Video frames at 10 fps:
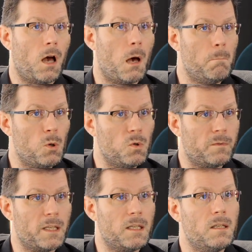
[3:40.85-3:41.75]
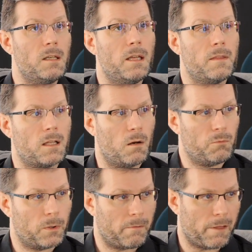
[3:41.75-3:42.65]
a movie in the
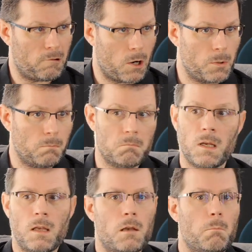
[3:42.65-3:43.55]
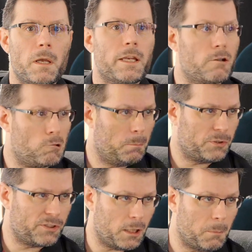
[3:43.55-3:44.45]
comfort of their own media room
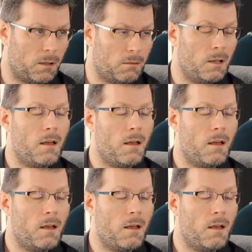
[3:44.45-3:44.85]
cinema